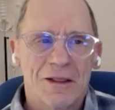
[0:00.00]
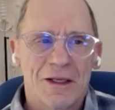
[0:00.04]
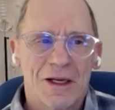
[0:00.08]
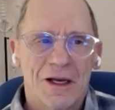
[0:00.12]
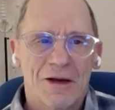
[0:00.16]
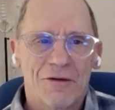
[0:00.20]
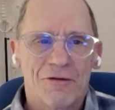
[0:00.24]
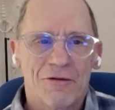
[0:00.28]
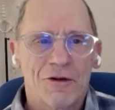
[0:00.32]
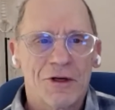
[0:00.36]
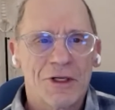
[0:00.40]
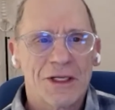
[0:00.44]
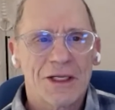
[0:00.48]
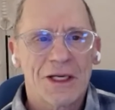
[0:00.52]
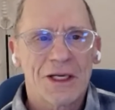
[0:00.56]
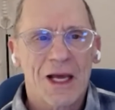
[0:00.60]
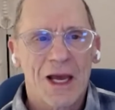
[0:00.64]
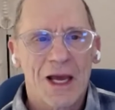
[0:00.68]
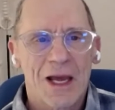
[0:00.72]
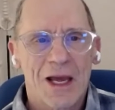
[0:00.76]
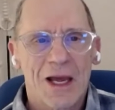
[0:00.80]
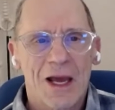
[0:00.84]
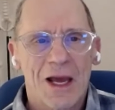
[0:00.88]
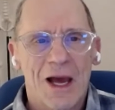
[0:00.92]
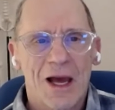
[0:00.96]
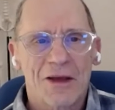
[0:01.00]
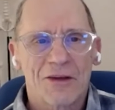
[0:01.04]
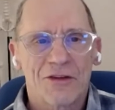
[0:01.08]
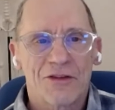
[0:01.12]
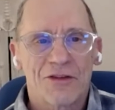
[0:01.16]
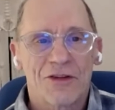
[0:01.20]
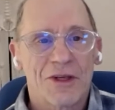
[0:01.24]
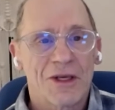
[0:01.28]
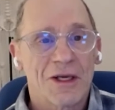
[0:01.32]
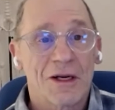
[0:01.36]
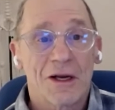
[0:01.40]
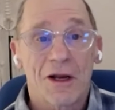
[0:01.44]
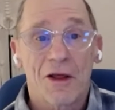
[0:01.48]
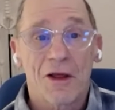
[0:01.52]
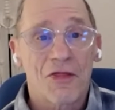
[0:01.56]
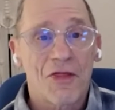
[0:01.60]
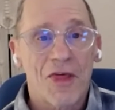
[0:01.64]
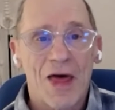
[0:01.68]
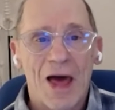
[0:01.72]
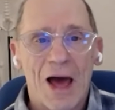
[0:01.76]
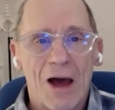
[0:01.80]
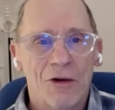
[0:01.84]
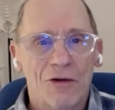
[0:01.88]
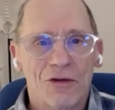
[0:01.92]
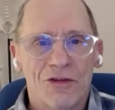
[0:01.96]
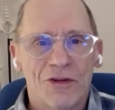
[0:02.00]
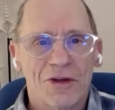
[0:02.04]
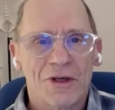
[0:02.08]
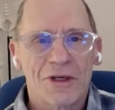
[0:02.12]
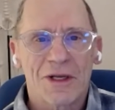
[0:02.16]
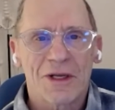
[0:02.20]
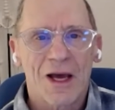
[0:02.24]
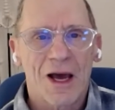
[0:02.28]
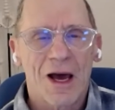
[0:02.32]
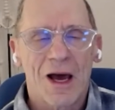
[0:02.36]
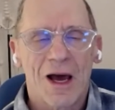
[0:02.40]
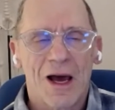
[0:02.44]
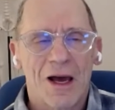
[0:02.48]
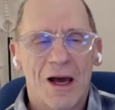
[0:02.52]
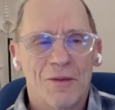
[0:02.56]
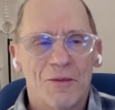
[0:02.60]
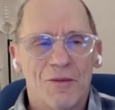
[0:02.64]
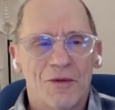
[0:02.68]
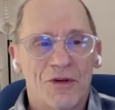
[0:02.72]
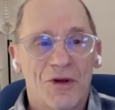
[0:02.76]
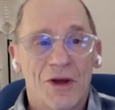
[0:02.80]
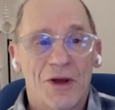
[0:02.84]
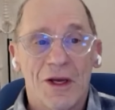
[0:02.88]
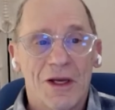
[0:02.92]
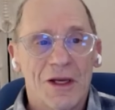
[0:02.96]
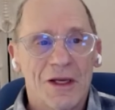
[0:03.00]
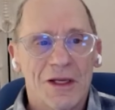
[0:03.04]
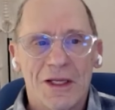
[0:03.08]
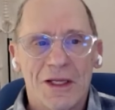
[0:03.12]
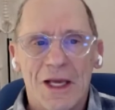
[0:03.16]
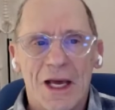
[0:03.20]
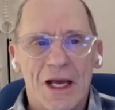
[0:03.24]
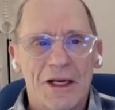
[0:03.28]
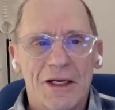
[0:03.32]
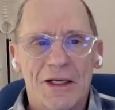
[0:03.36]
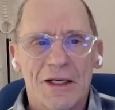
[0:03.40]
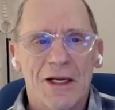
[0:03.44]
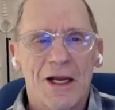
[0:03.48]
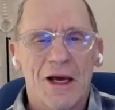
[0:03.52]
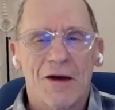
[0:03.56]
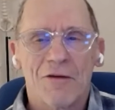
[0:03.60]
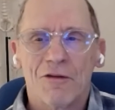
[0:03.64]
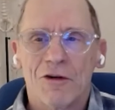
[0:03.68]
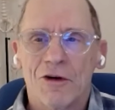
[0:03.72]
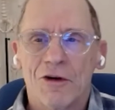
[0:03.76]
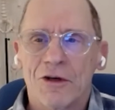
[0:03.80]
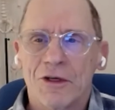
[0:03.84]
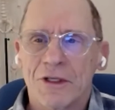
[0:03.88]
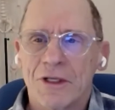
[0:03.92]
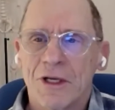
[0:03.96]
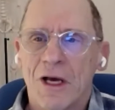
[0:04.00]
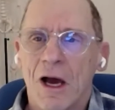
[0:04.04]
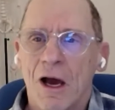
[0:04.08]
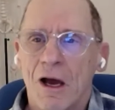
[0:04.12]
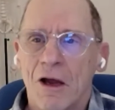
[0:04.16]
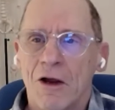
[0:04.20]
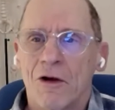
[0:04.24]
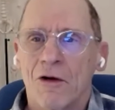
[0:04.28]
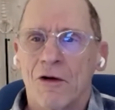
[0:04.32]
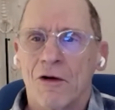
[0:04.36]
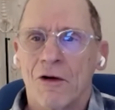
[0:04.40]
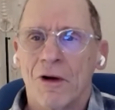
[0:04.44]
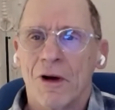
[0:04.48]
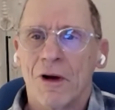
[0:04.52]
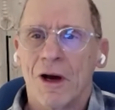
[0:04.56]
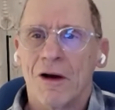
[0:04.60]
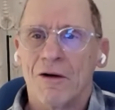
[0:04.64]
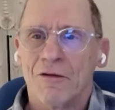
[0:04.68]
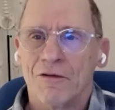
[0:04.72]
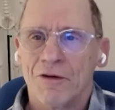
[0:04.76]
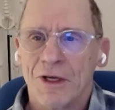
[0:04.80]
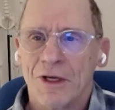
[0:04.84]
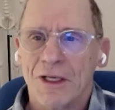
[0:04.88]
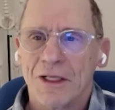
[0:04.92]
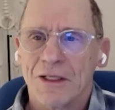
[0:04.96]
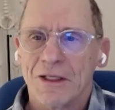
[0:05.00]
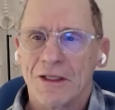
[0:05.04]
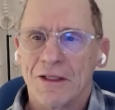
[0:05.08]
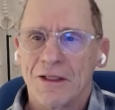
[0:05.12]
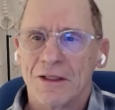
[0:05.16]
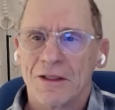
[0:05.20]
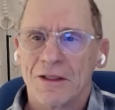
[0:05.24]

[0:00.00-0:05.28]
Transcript: every day I see it 1,000 times, yet never tire of it."